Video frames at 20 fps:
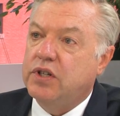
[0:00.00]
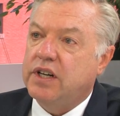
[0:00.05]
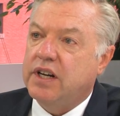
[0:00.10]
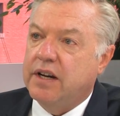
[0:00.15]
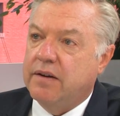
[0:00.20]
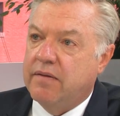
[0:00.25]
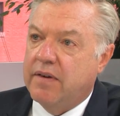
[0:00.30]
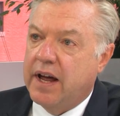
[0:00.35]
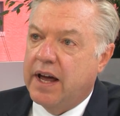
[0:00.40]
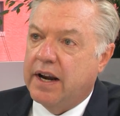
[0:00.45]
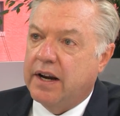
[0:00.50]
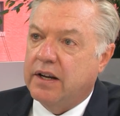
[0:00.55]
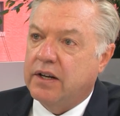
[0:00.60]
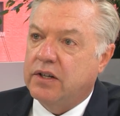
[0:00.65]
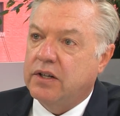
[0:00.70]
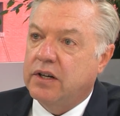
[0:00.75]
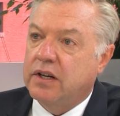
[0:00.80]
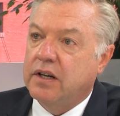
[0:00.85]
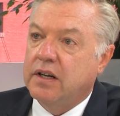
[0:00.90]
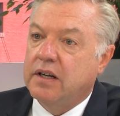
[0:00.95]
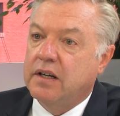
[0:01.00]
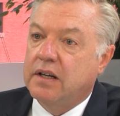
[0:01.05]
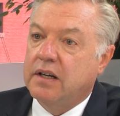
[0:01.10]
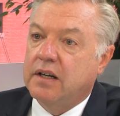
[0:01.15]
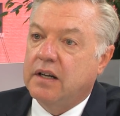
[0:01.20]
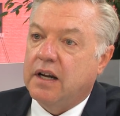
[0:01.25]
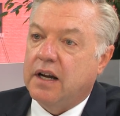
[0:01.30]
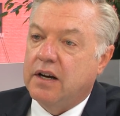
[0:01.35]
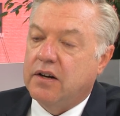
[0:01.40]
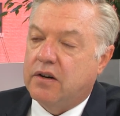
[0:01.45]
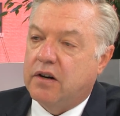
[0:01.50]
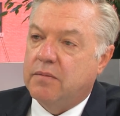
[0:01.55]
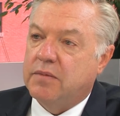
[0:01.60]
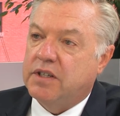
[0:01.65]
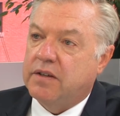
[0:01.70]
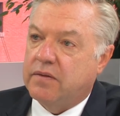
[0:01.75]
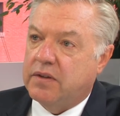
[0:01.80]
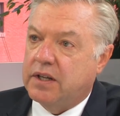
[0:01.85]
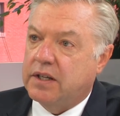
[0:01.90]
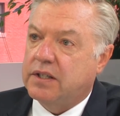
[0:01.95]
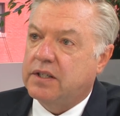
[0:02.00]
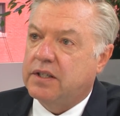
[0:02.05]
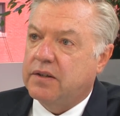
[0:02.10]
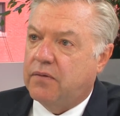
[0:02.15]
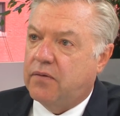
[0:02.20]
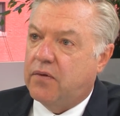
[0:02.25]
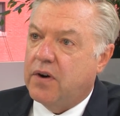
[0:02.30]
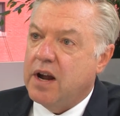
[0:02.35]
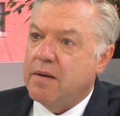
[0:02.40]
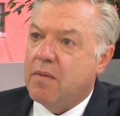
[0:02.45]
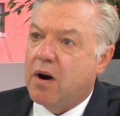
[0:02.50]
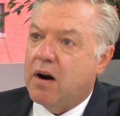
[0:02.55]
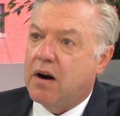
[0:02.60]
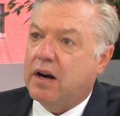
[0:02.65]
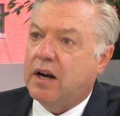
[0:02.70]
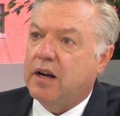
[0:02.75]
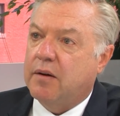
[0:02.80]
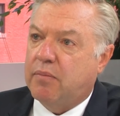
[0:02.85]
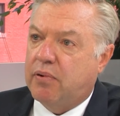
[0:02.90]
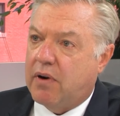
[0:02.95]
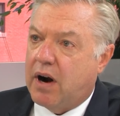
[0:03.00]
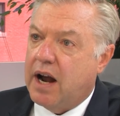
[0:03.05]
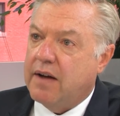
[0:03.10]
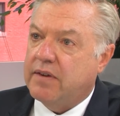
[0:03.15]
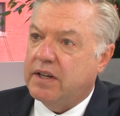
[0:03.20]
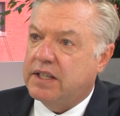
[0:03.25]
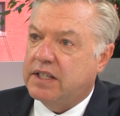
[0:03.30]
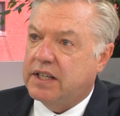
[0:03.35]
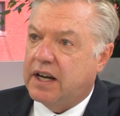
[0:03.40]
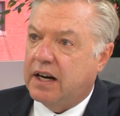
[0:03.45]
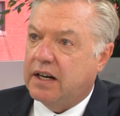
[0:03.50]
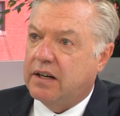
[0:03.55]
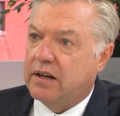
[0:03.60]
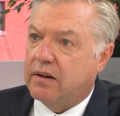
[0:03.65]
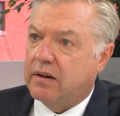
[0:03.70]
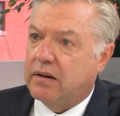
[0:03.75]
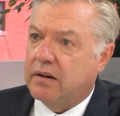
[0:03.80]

advantage in terms of this free market, private sector